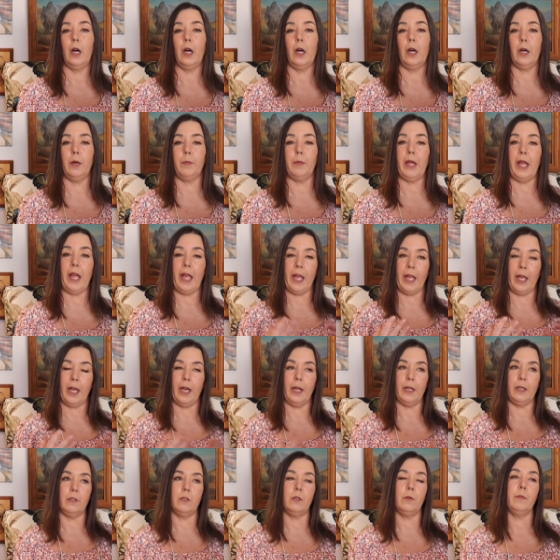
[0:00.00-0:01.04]
um,
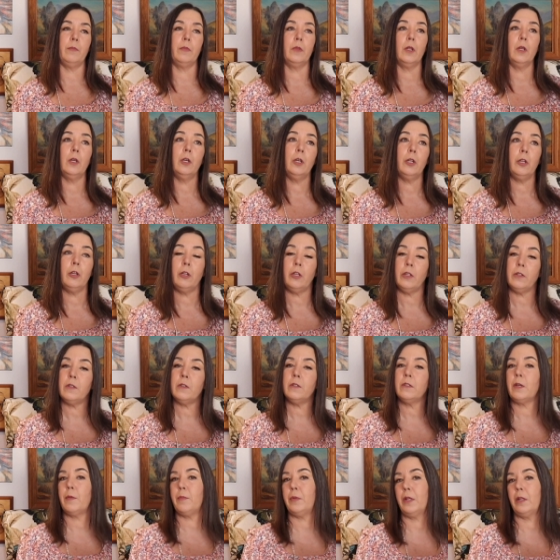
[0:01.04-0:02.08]
and this
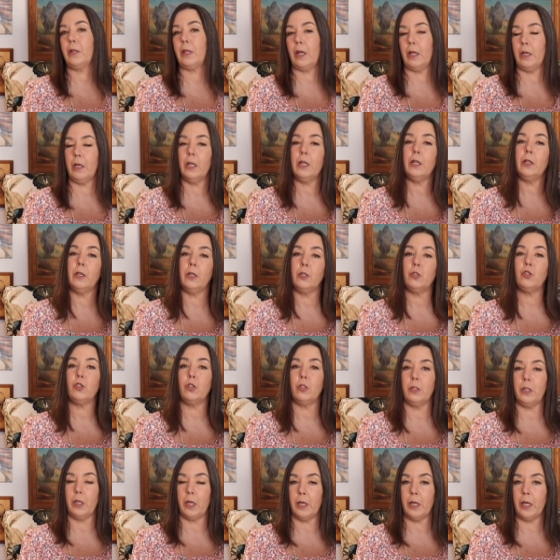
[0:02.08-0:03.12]
is something that it
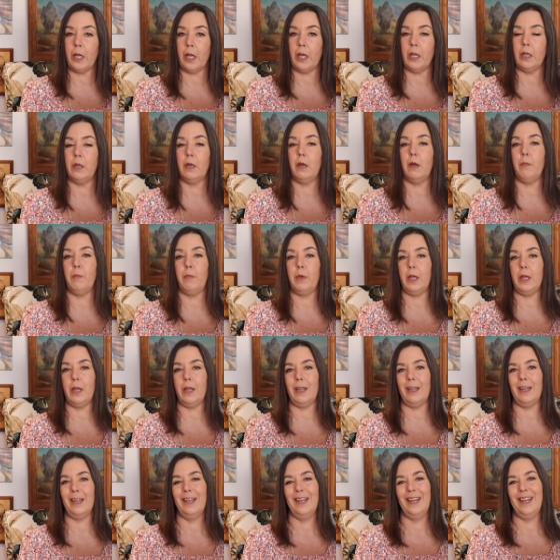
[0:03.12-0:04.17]
should again
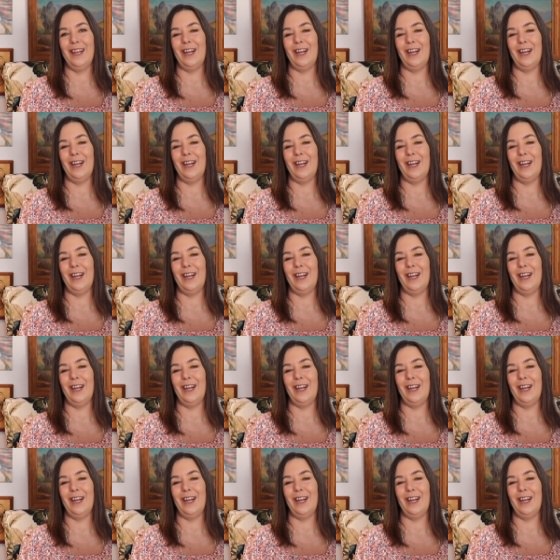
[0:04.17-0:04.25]
be